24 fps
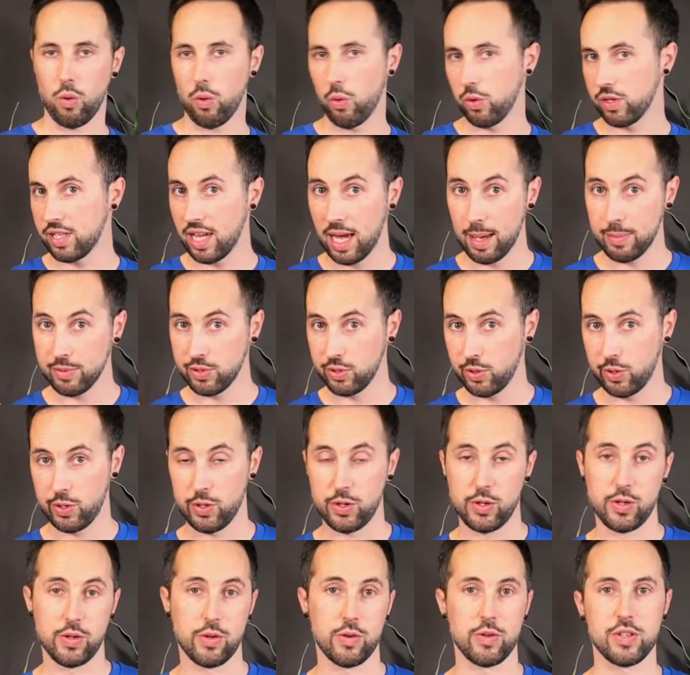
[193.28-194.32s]
or
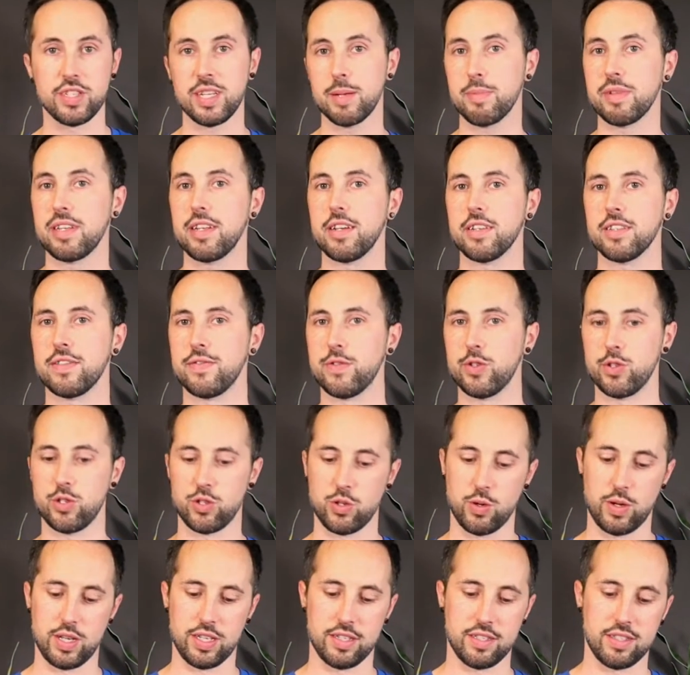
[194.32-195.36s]
topsoil, or something else of your
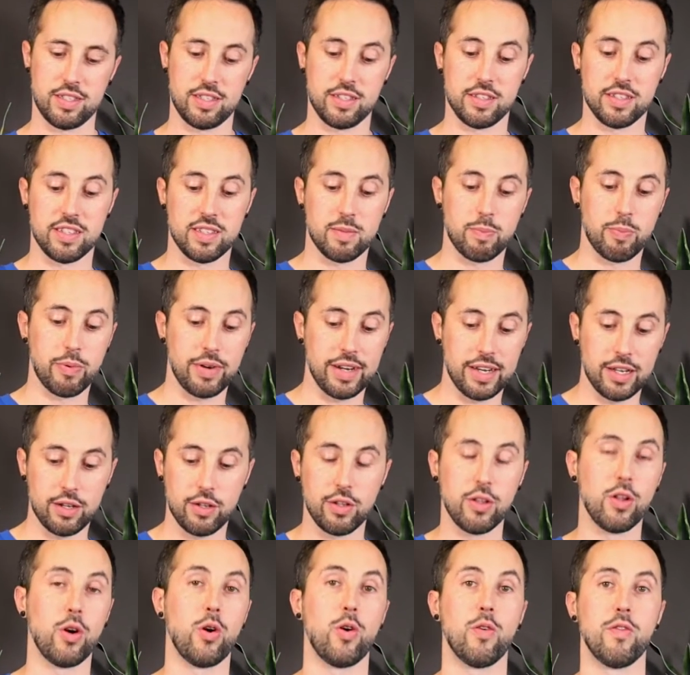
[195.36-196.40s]
choice to
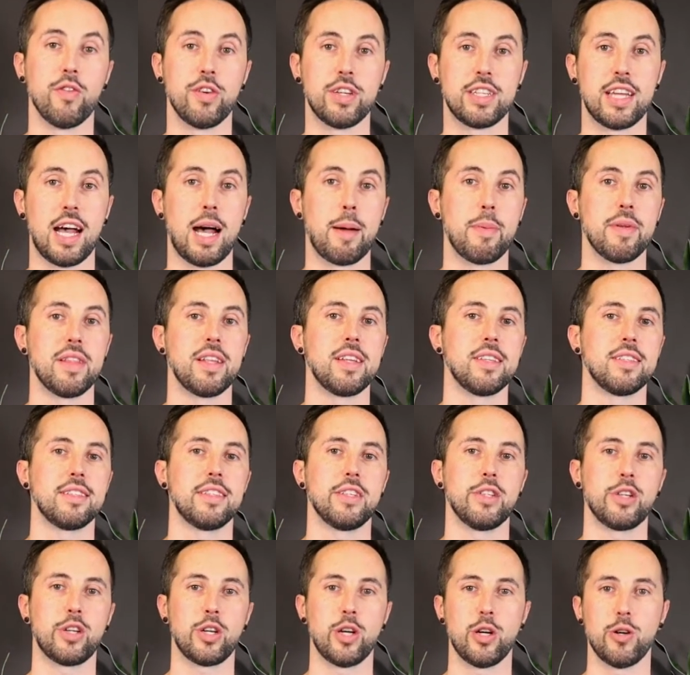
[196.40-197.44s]
sprinkle over top of that
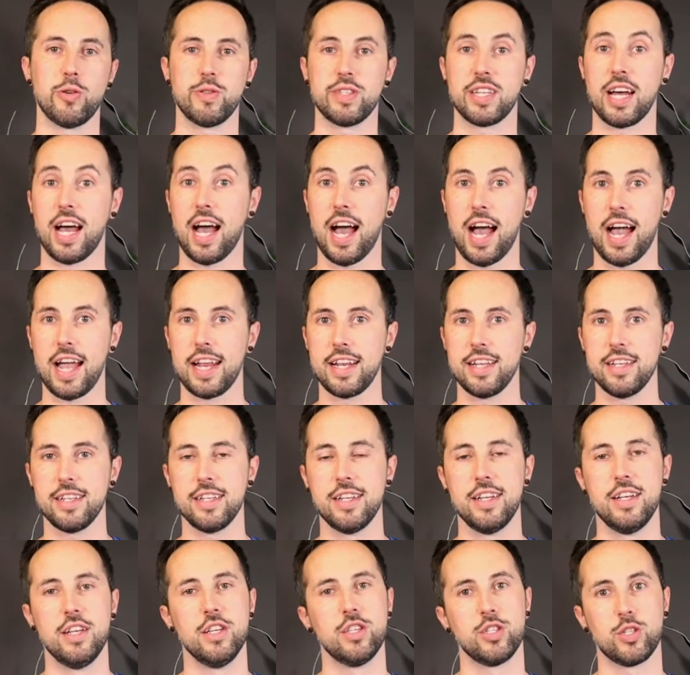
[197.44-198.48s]
silicone to hide it
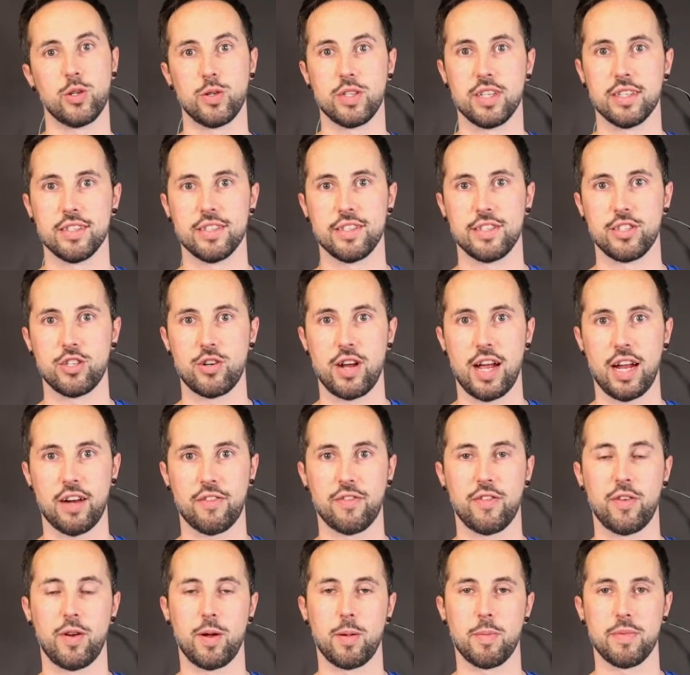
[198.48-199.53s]
so it doesn't detract
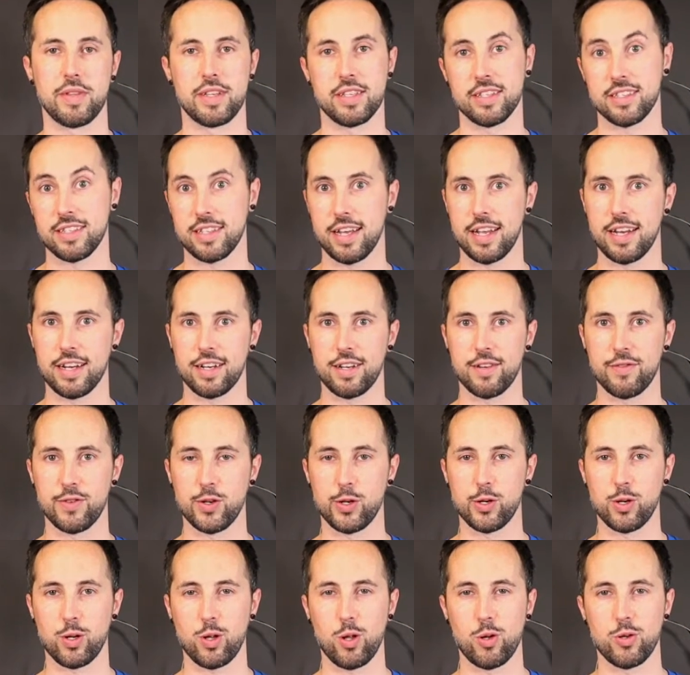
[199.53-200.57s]
from the aesthetic of
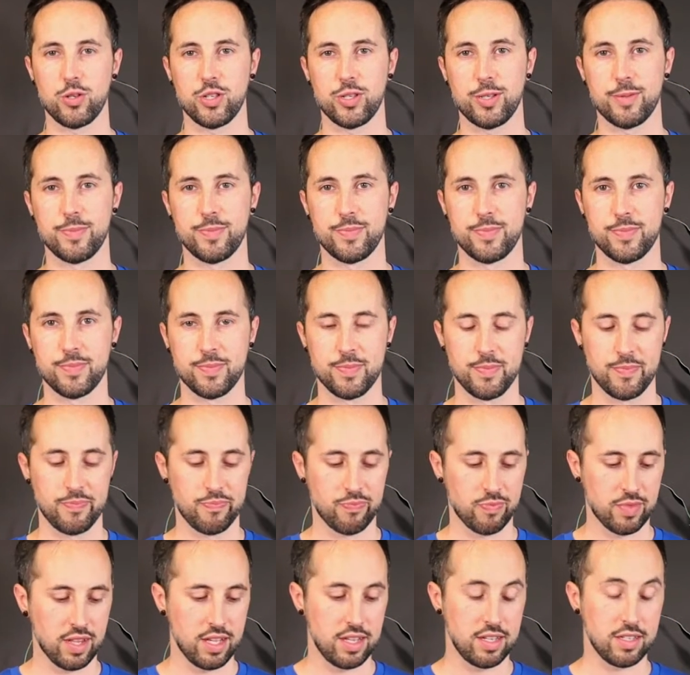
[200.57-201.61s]
your enclosure.
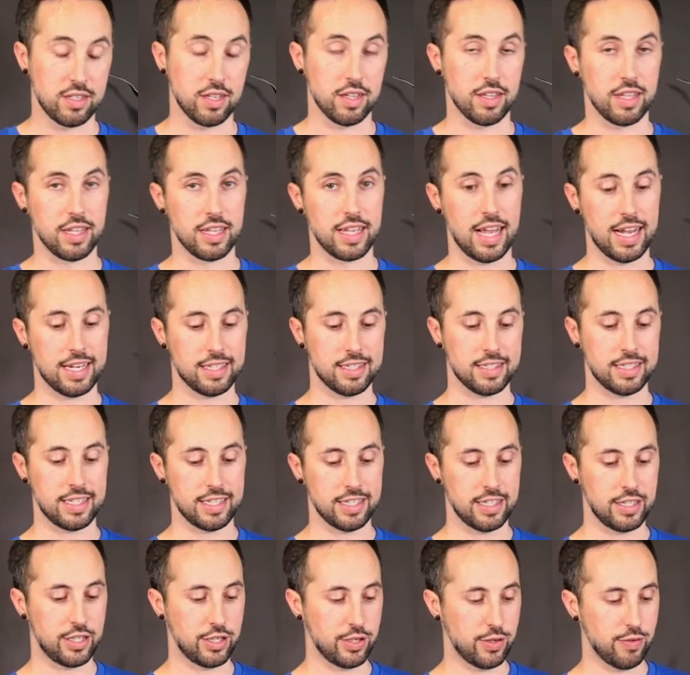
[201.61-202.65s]
So the next
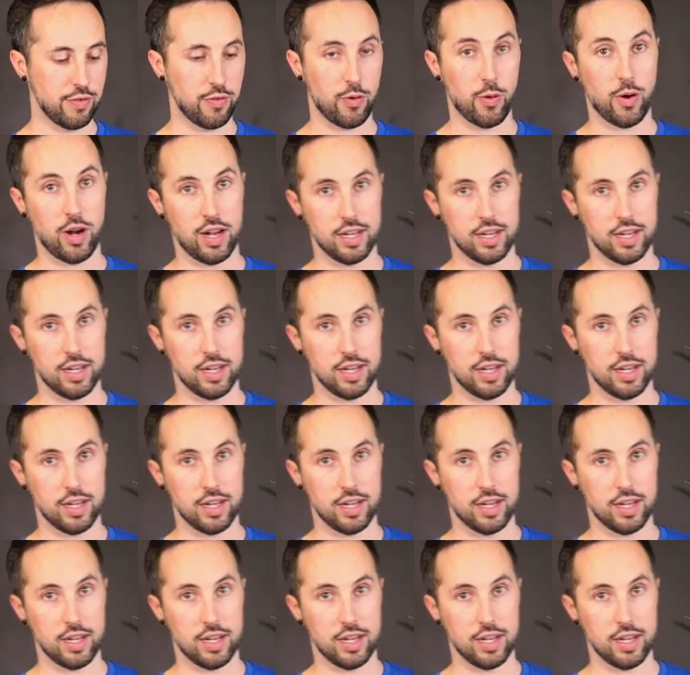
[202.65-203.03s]
thing to do for